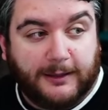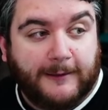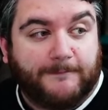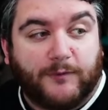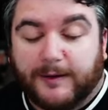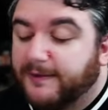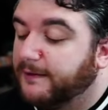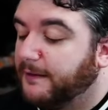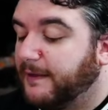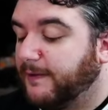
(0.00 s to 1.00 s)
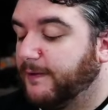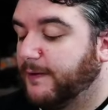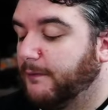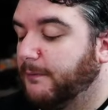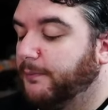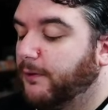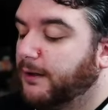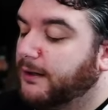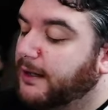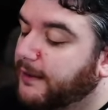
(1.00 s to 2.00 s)
The reason that this is so
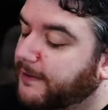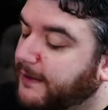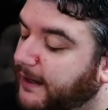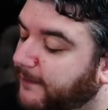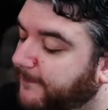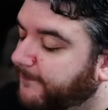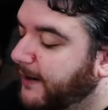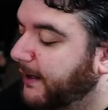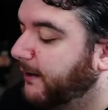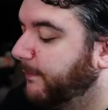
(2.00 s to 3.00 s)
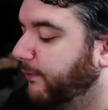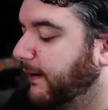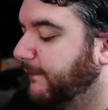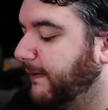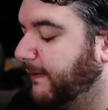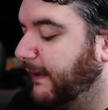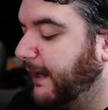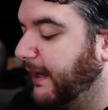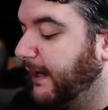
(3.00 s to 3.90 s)
important is that Fire previously had